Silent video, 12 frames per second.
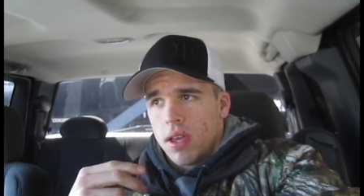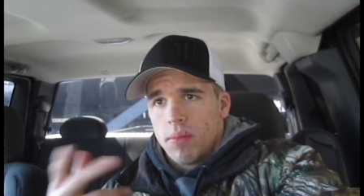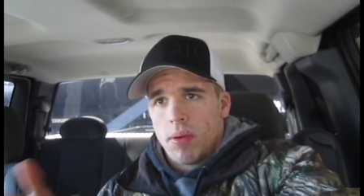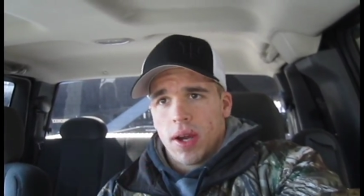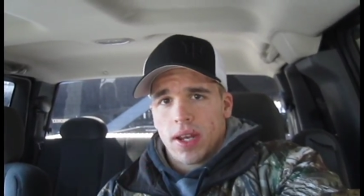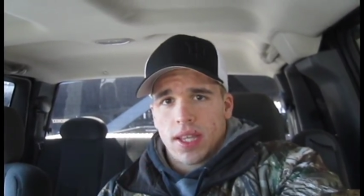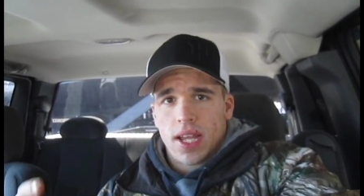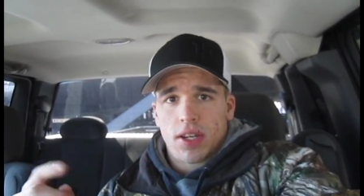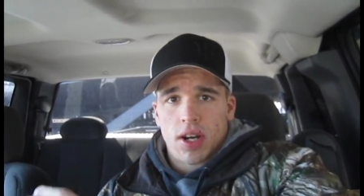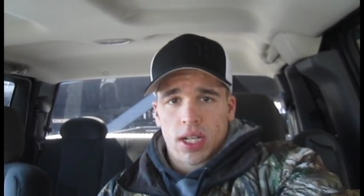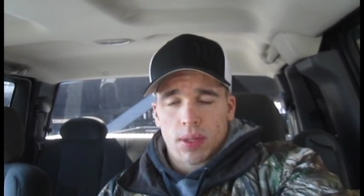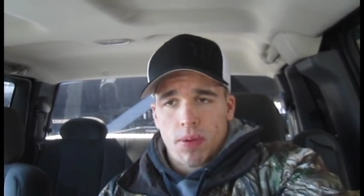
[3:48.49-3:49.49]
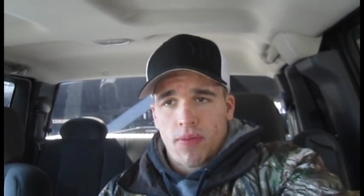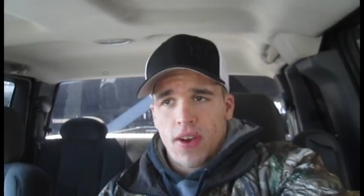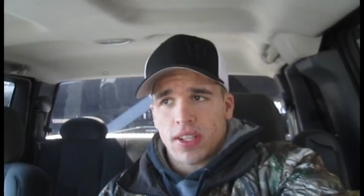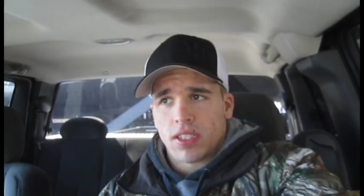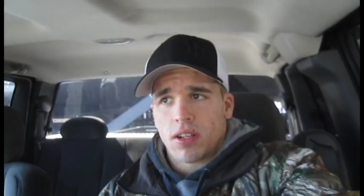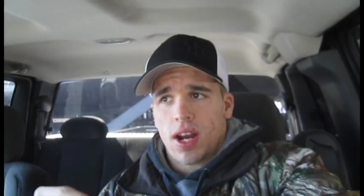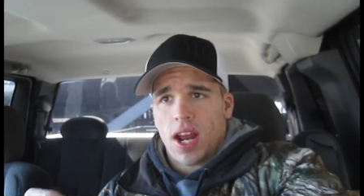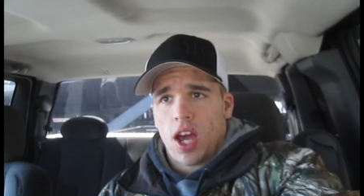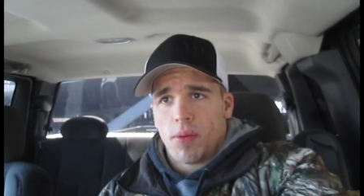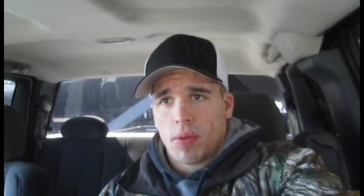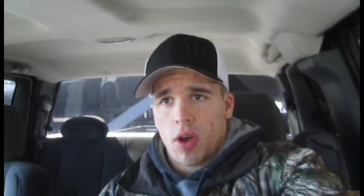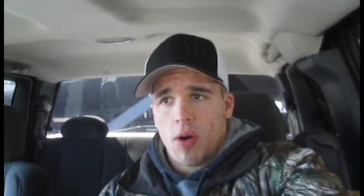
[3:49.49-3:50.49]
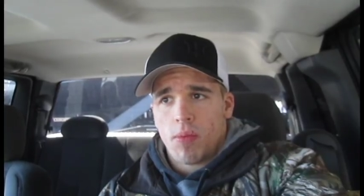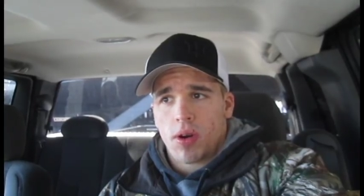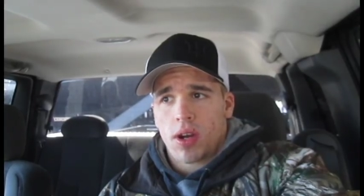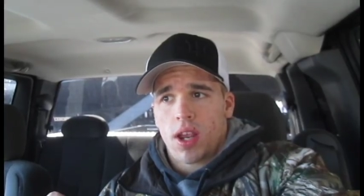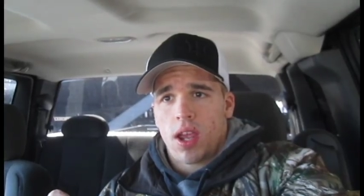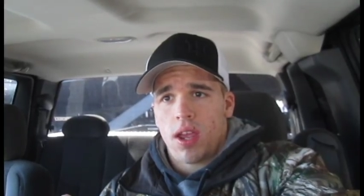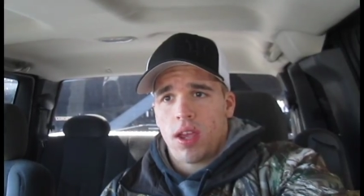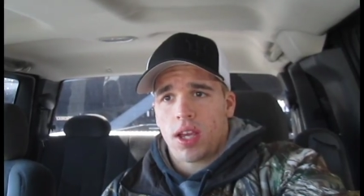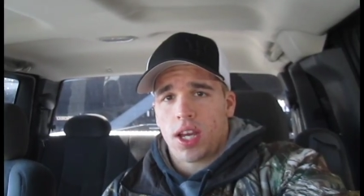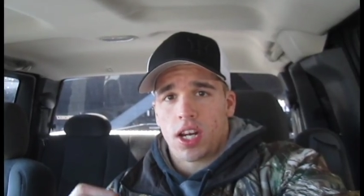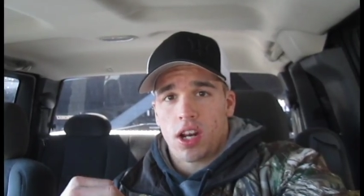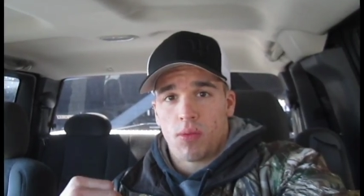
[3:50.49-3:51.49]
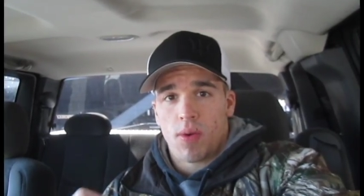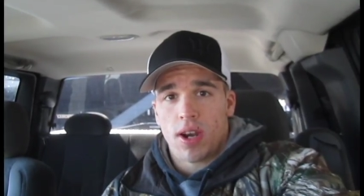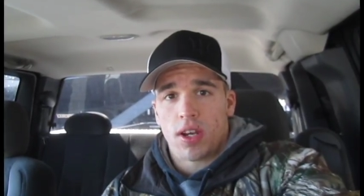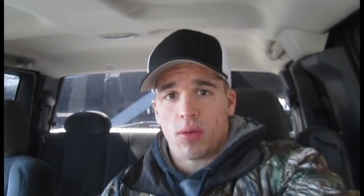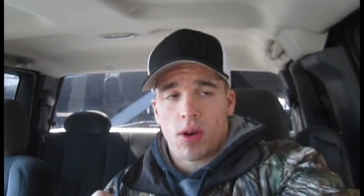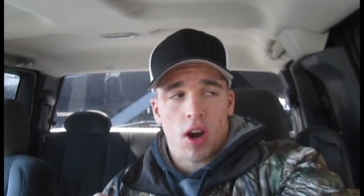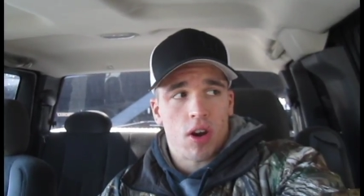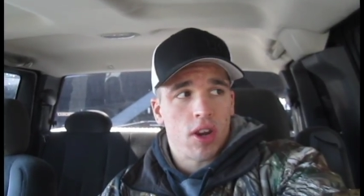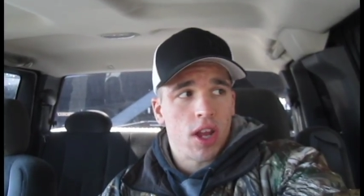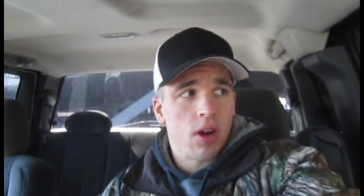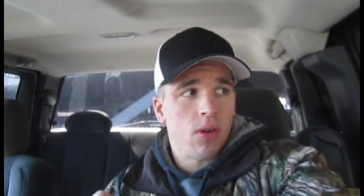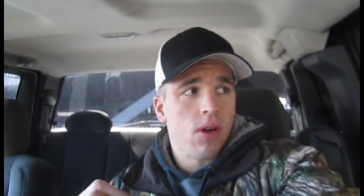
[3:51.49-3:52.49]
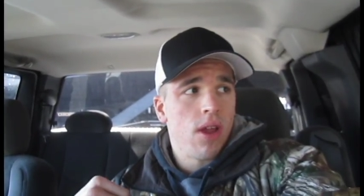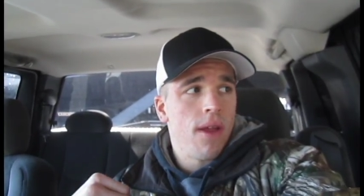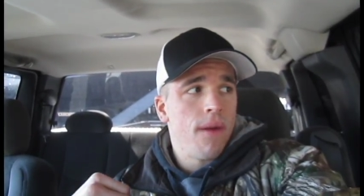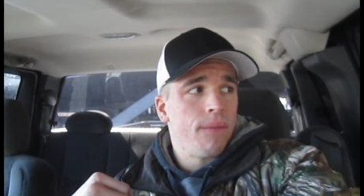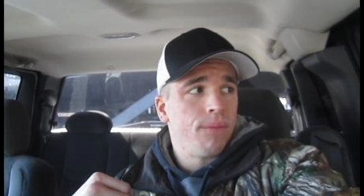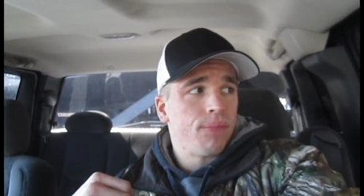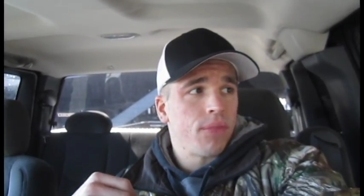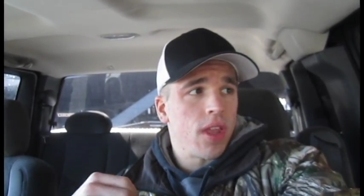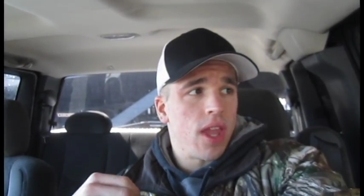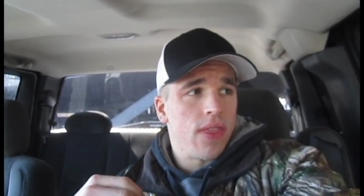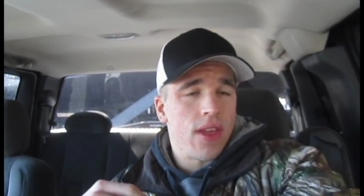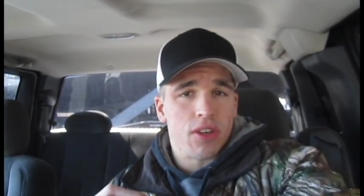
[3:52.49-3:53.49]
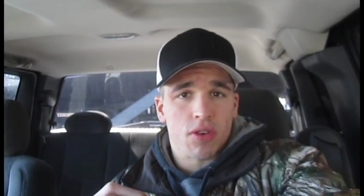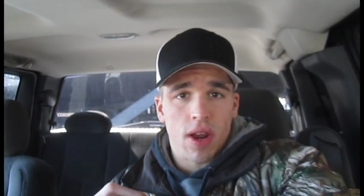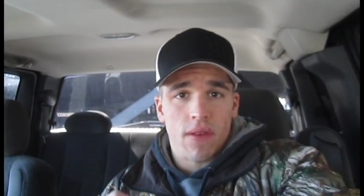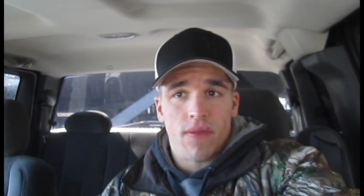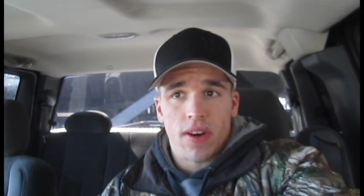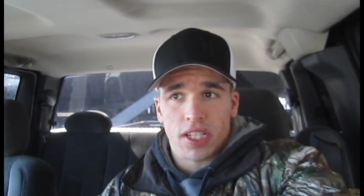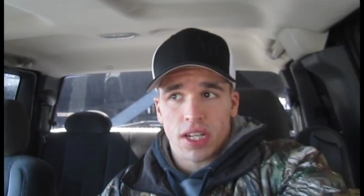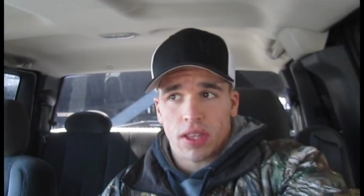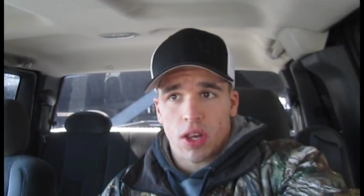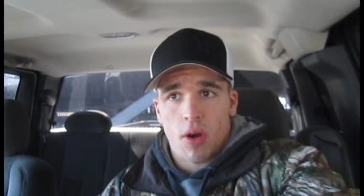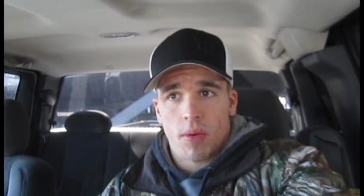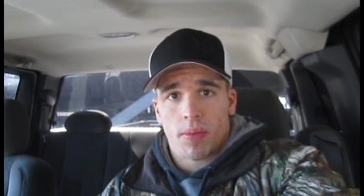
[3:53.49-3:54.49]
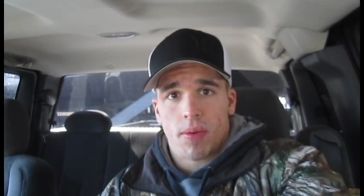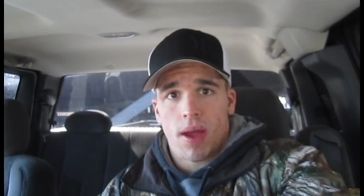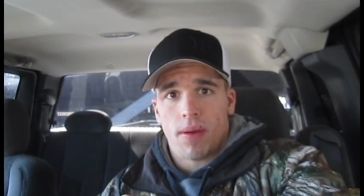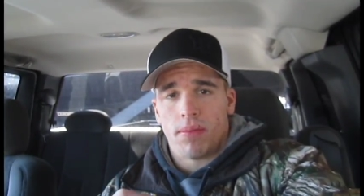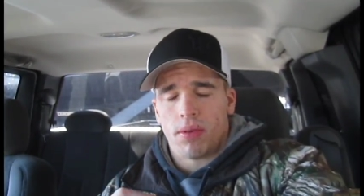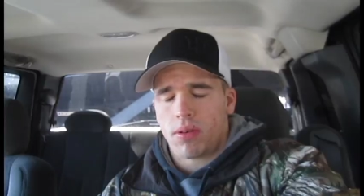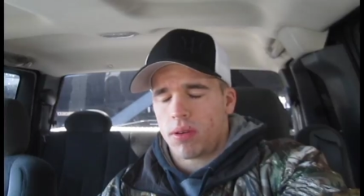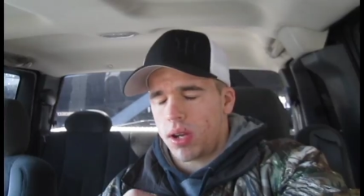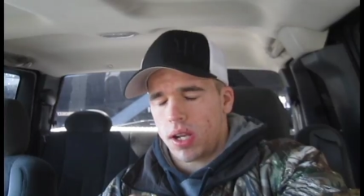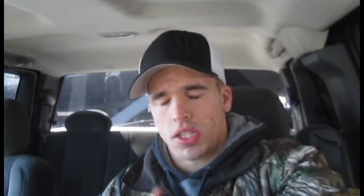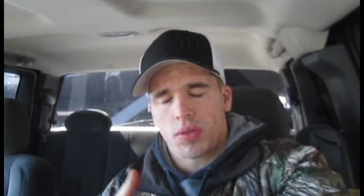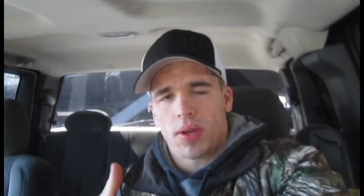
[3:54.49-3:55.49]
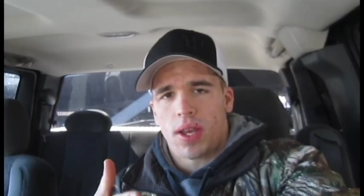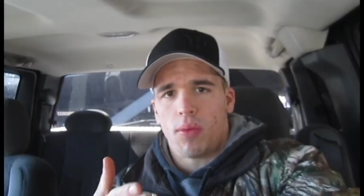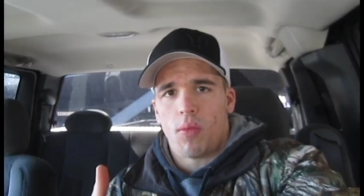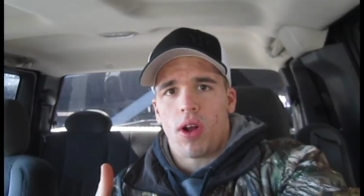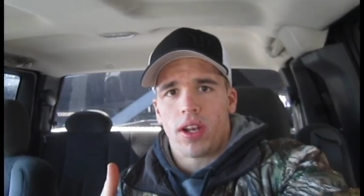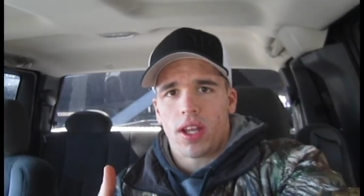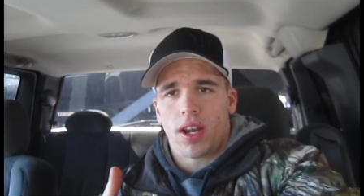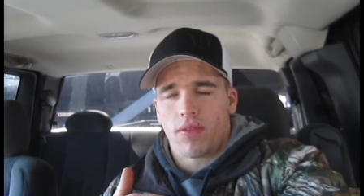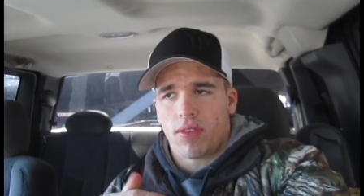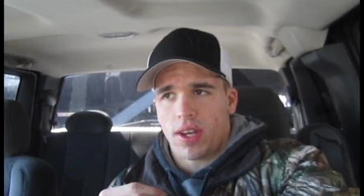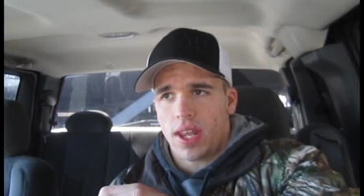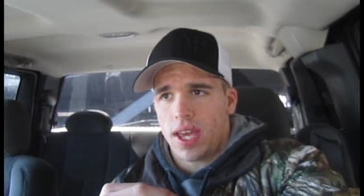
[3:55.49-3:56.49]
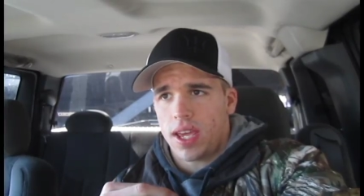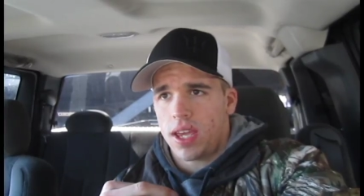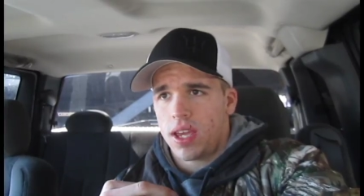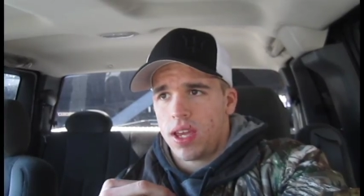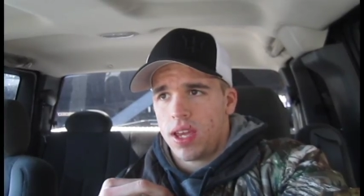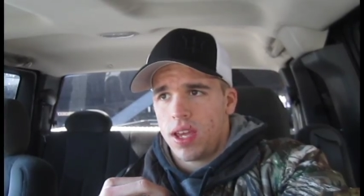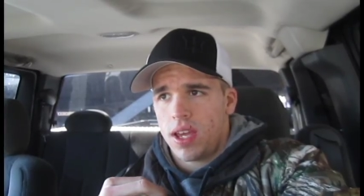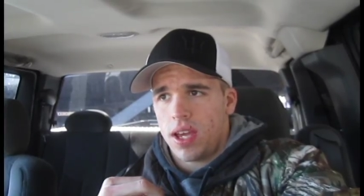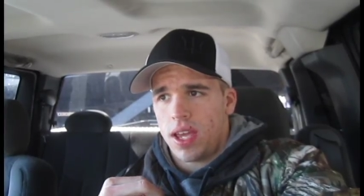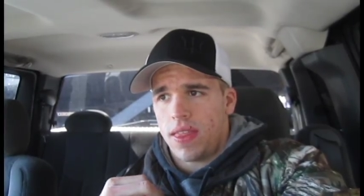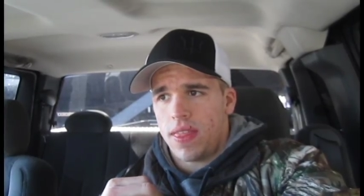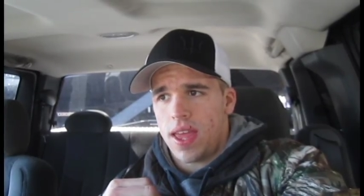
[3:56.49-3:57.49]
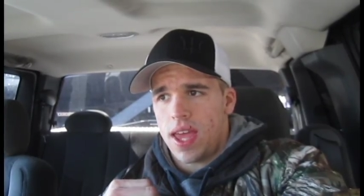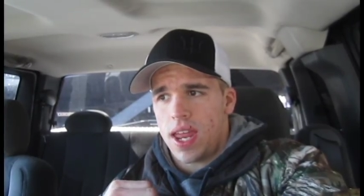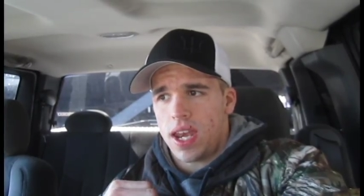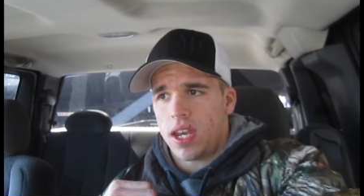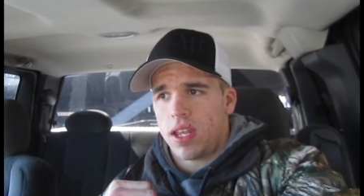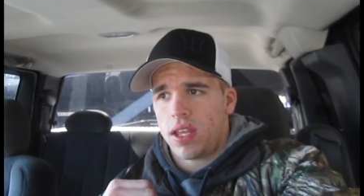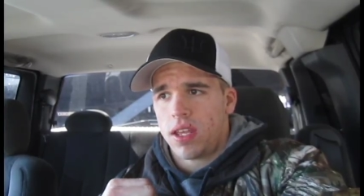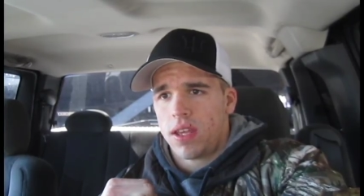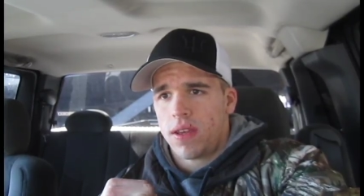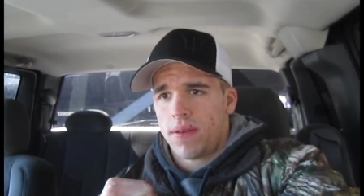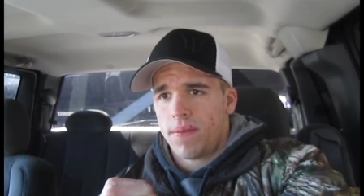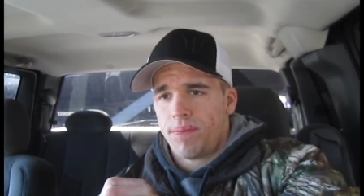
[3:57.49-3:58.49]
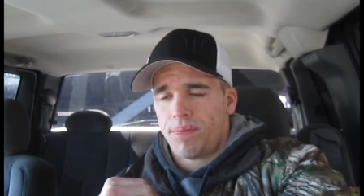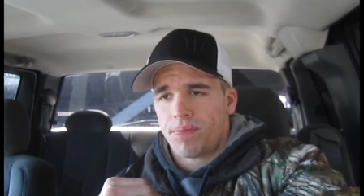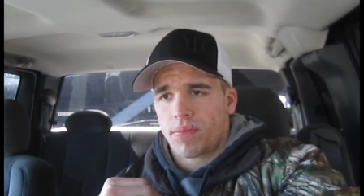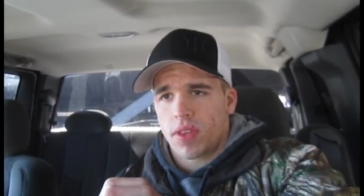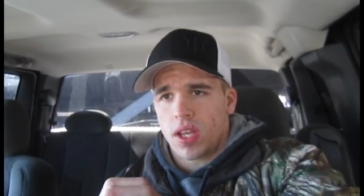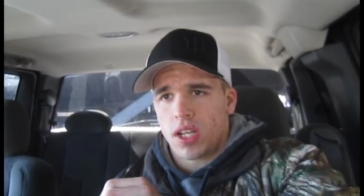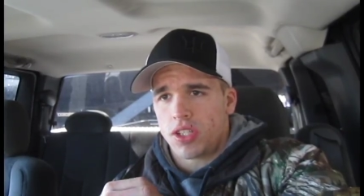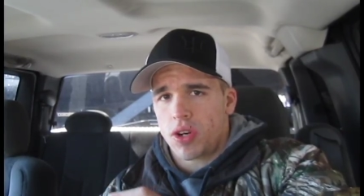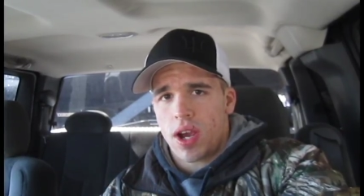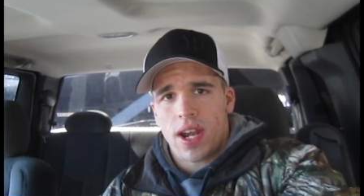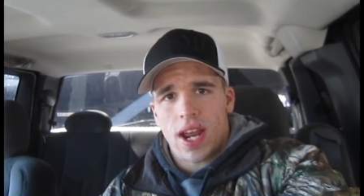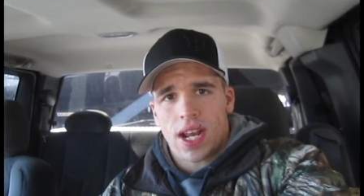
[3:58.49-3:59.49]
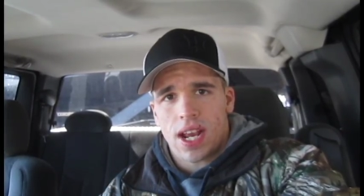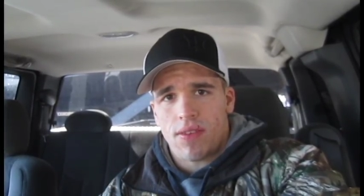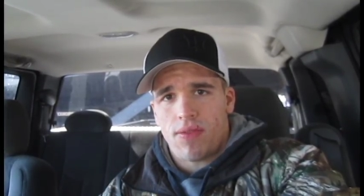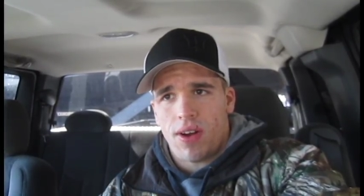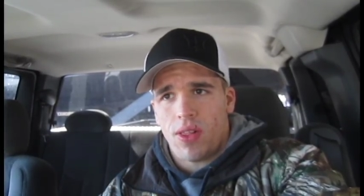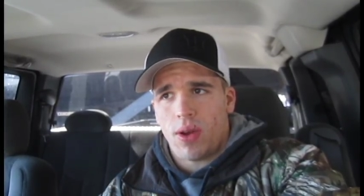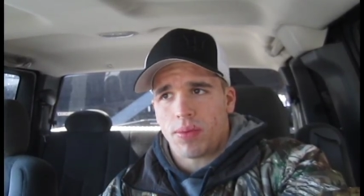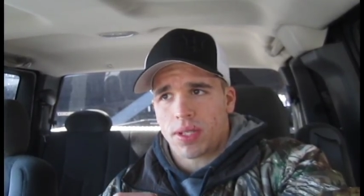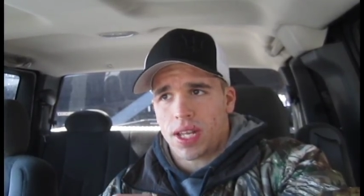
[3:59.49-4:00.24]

but then I talked to the professor, got help with homework. I'm gonna go run, do cardio, and then try and finish out the homework problem. I just want to get one done for the day, and then I try and knock out follow ups.